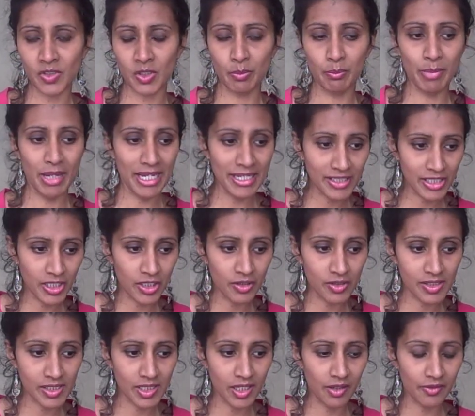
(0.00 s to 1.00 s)
So pacing
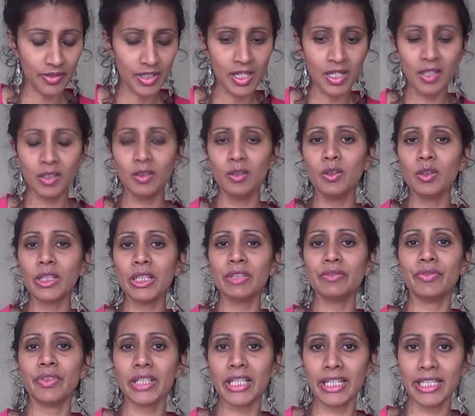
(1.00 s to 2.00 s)
yourself,
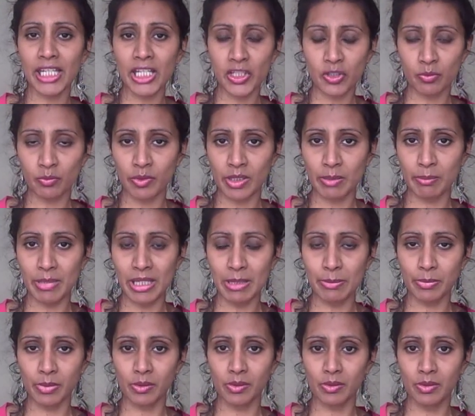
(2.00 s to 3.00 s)
looking for connection with
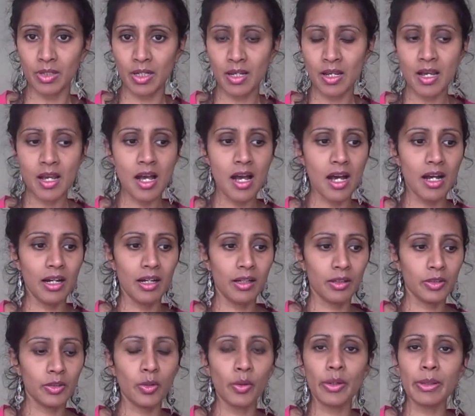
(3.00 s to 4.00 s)
people,
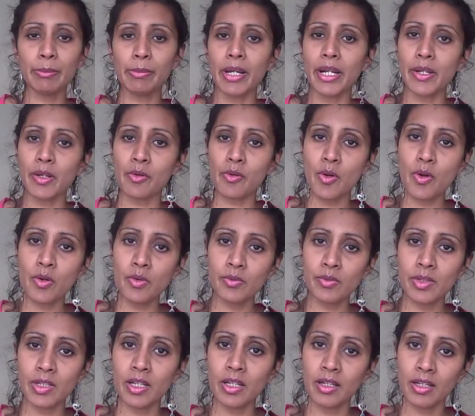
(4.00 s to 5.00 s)
going by your
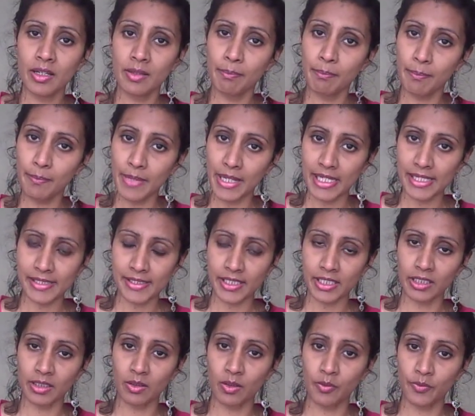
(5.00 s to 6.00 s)
own
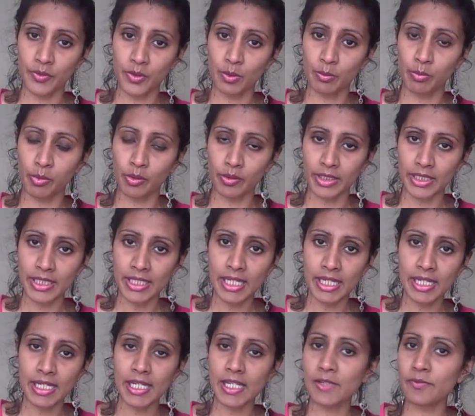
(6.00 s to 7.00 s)
pacing of your body
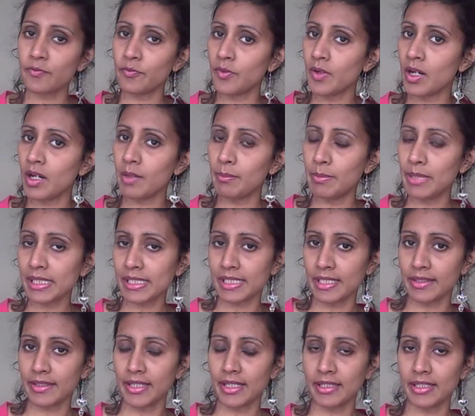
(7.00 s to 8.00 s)
is far
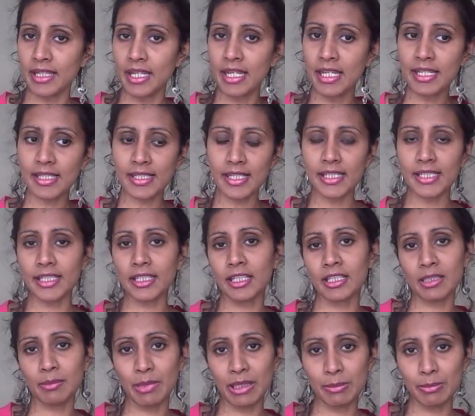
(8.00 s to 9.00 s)
better than
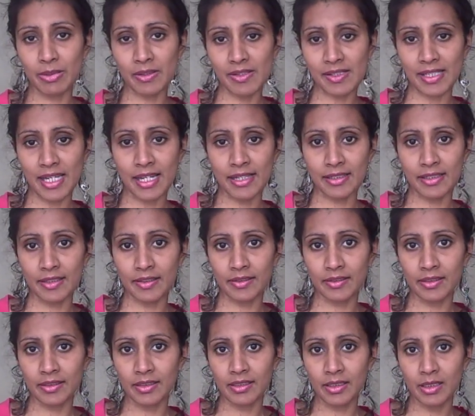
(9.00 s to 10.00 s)
setting other people's
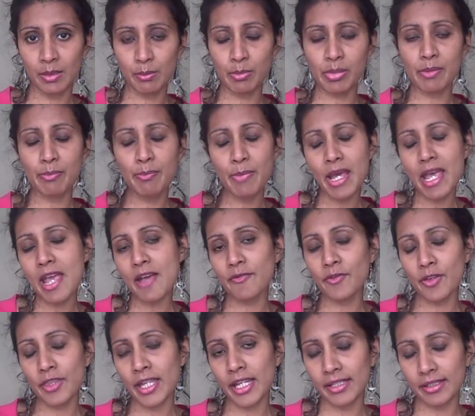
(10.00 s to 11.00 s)
standards.
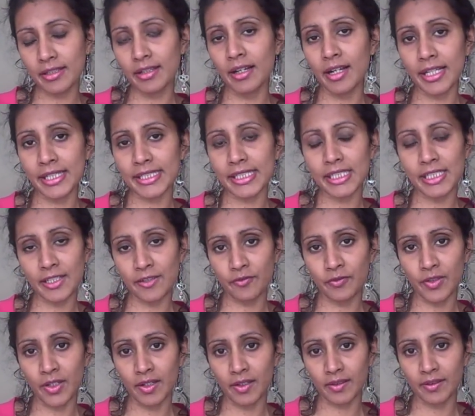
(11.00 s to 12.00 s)
Prepare for that night in
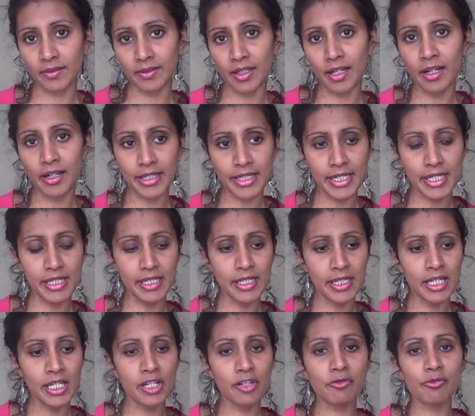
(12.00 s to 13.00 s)
advance,
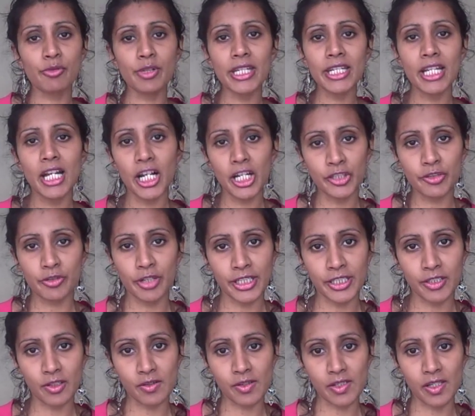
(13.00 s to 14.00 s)
i.e.
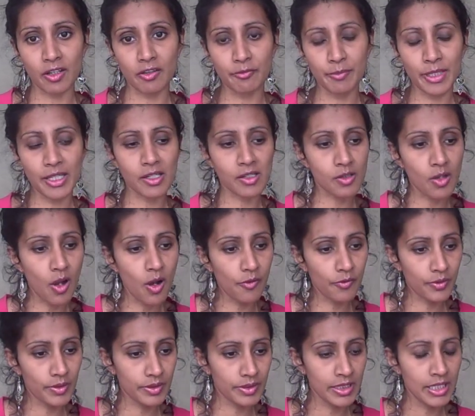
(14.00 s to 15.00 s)
rehydrate yourself, because
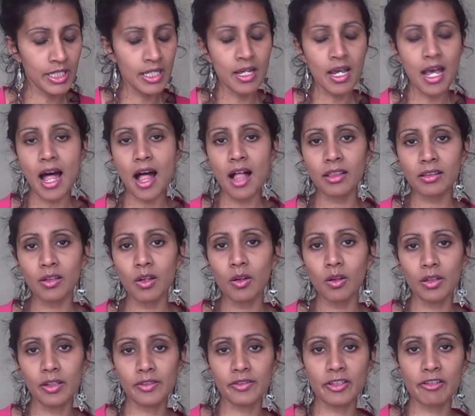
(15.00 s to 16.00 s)
often
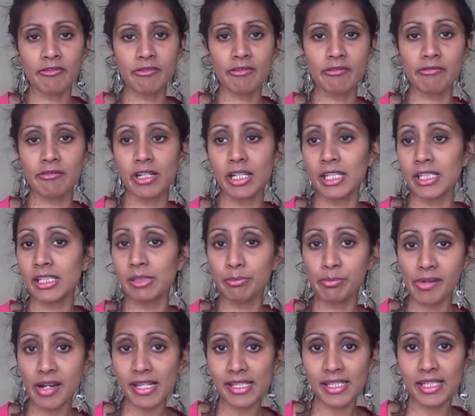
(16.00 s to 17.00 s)
alcohol is a
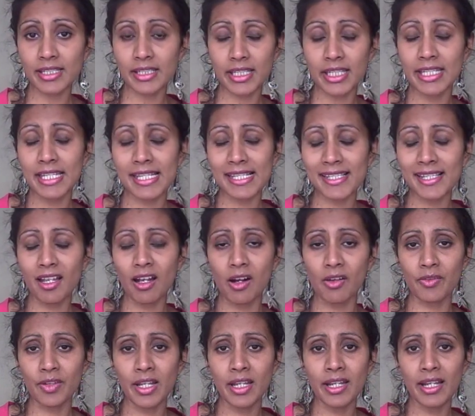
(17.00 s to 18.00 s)
depressant in
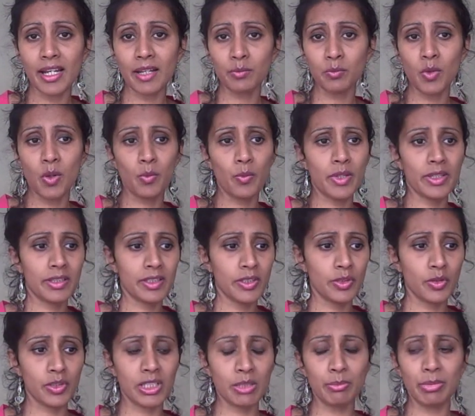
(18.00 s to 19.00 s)
itself, and what with
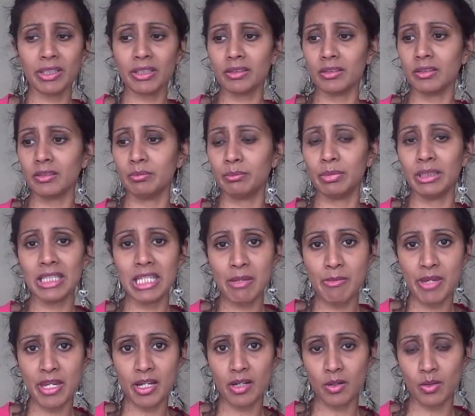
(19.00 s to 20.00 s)
your typical
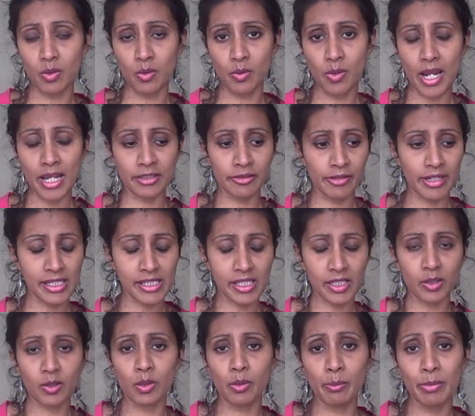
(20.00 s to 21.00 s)
bulimia or
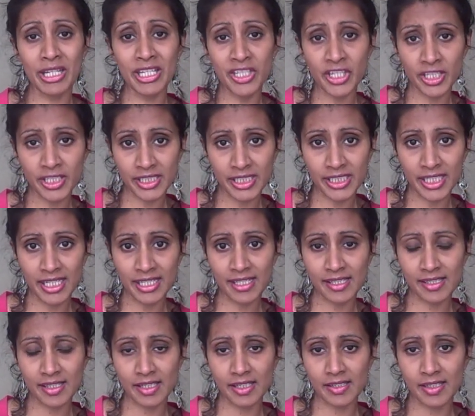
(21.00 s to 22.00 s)
anorexic or binge eating
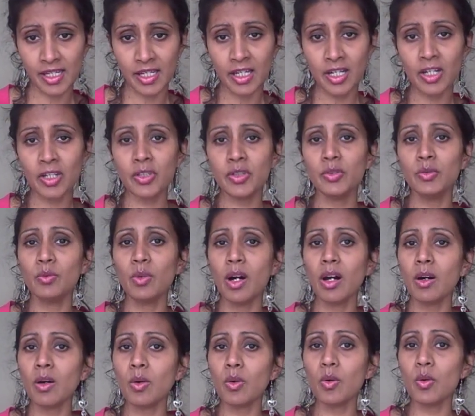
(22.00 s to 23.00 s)
tendencies, you
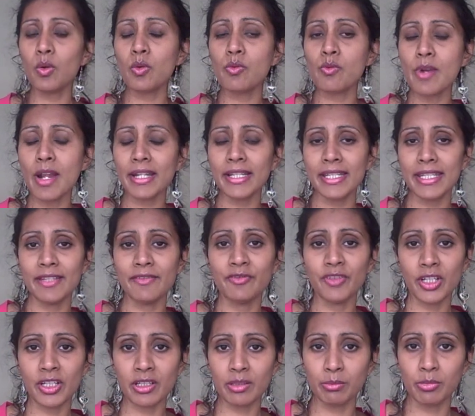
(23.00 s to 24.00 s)
are already
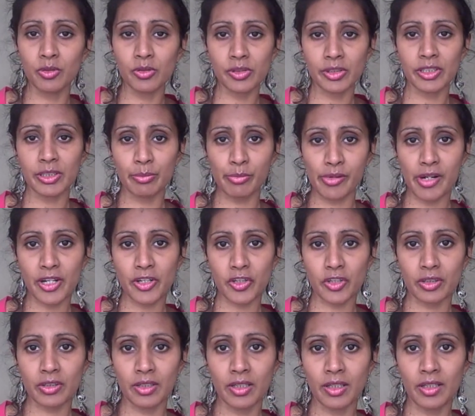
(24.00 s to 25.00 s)
vulnerable to
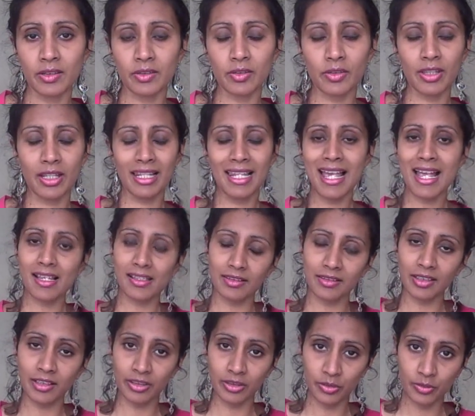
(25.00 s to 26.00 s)
depression. So the
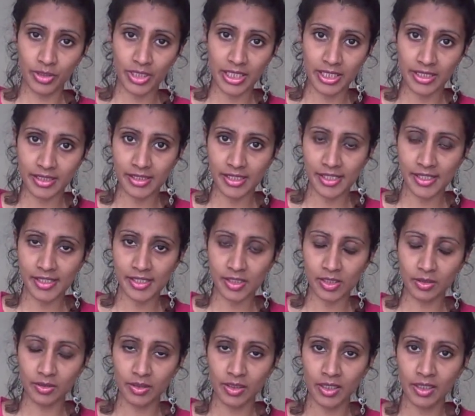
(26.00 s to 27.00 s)
last thing you need is
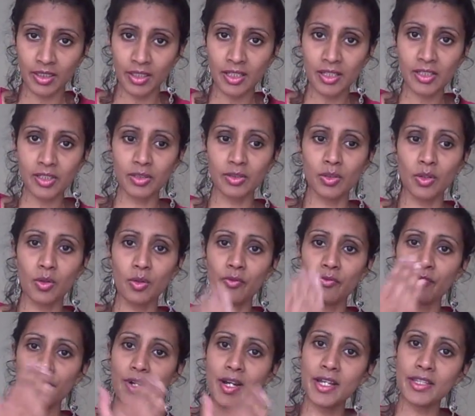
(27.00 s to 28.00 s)
to
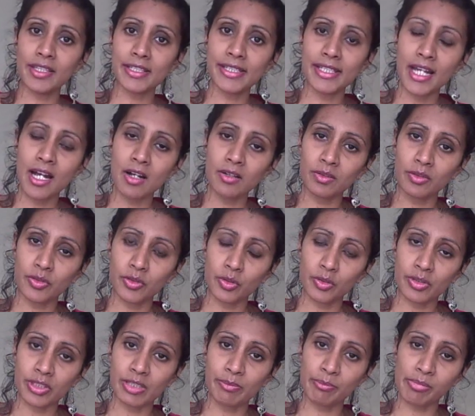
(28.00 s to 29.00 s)
go further down on
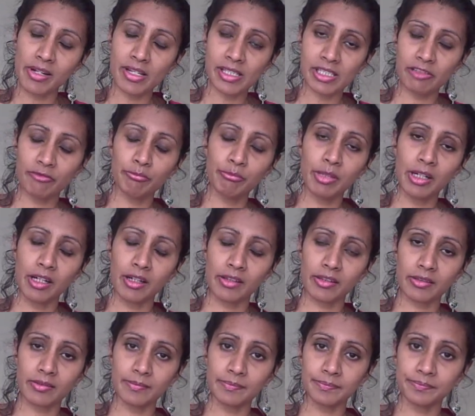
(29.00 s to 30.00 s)
your depressive
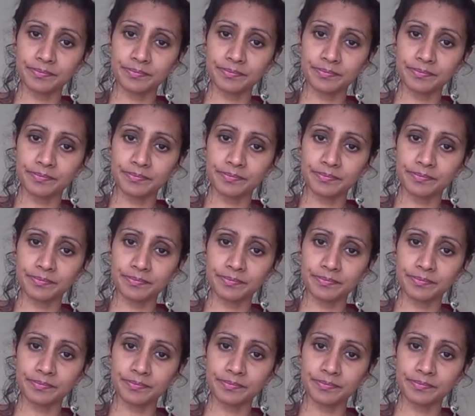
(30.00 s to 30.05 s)
path.